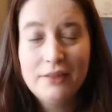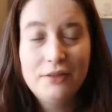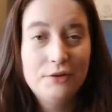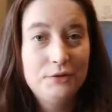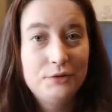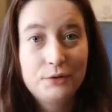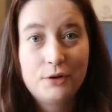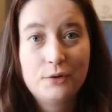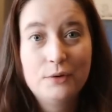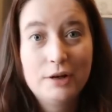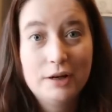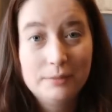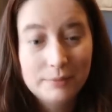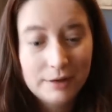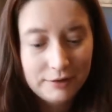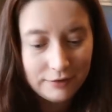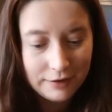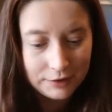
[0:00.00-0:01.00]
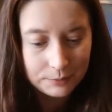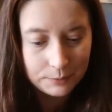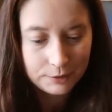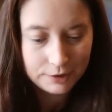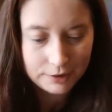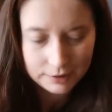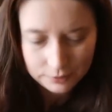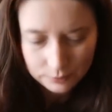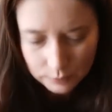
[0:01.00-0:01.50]
and those go on my
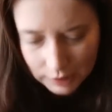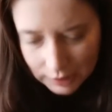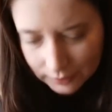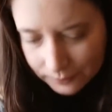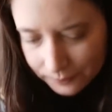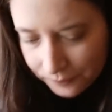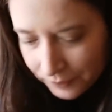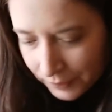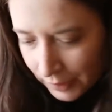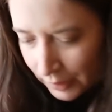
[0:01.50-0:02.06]
Facebook as well.